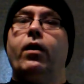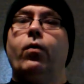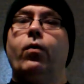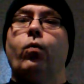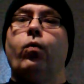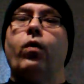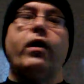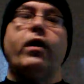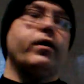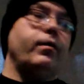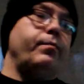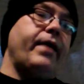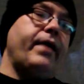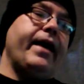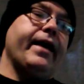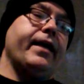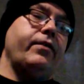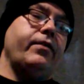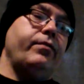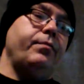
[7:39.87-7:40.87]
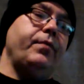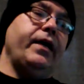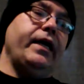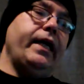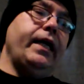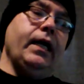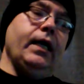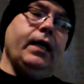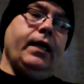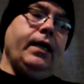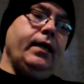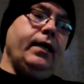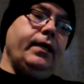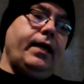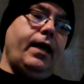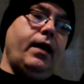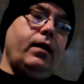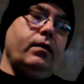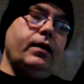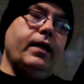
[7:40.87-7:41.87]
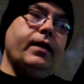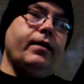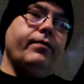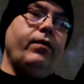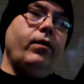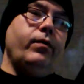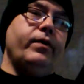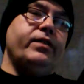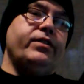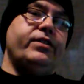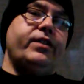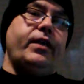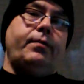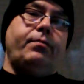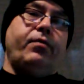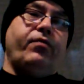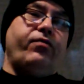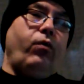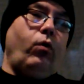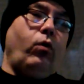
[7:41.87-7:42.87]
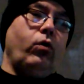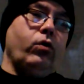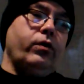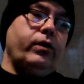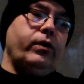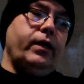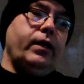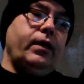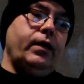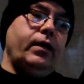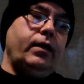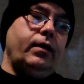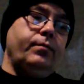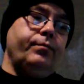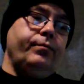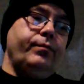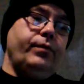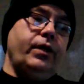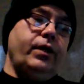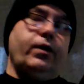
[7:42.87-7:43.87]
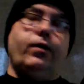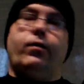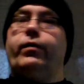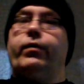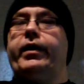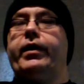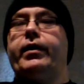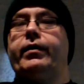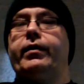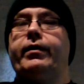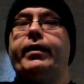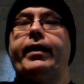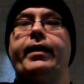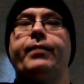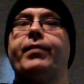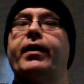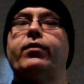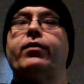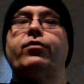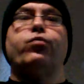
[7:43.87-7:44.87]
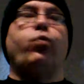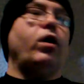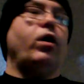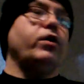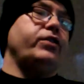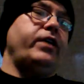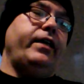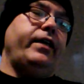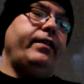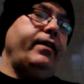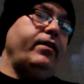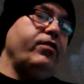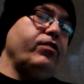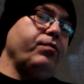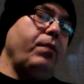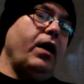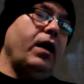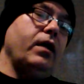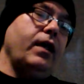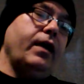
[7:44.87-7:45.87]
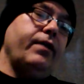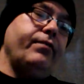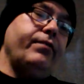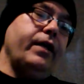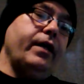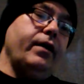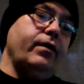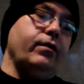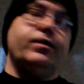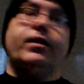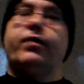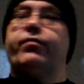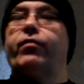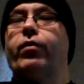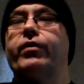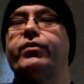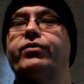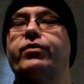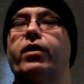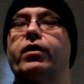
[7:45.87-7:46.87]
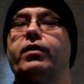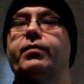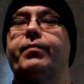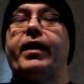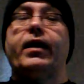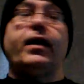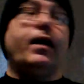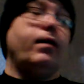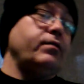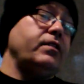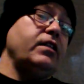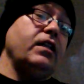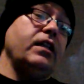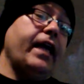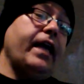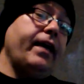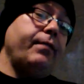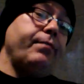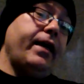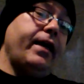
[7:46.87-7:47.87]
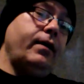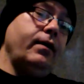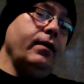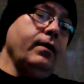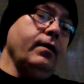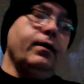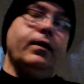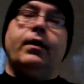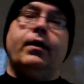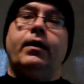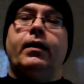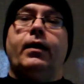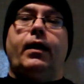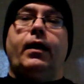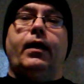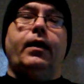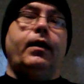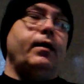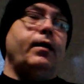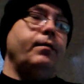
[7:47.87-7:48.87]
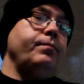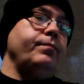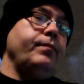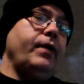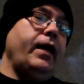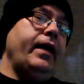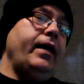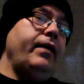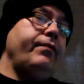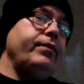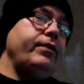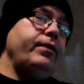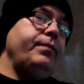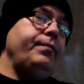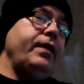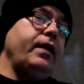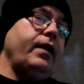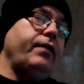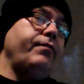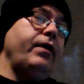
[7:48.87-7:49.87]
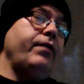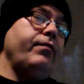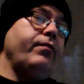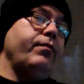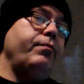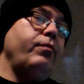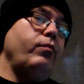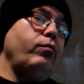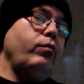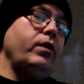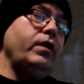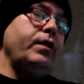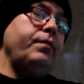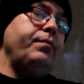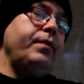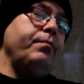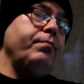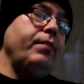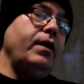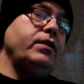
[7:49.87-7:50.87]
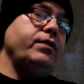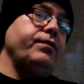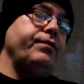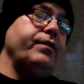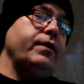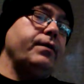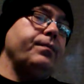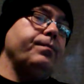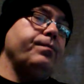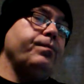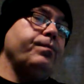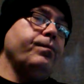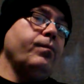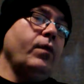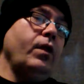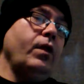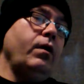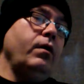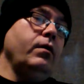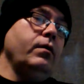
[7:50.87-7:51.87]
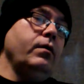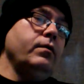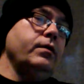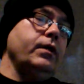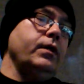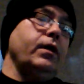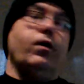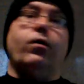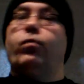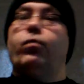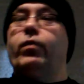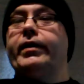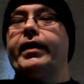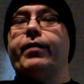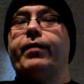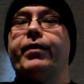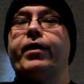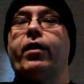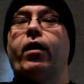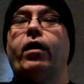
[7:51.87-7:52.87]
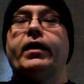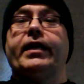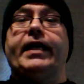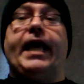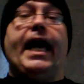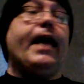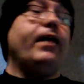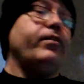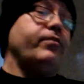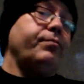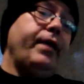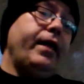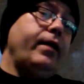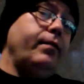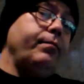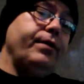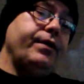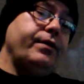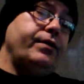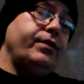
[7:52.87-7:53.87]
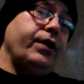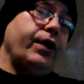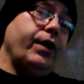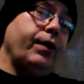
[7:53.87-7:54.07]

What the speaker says: Welcome back, everybody. Now, like I've always said before, anybody who's watching these spotlight videos, I've always talked about I was a leg man. I have to admit, I've never really been much of a, what they would call an ass man, but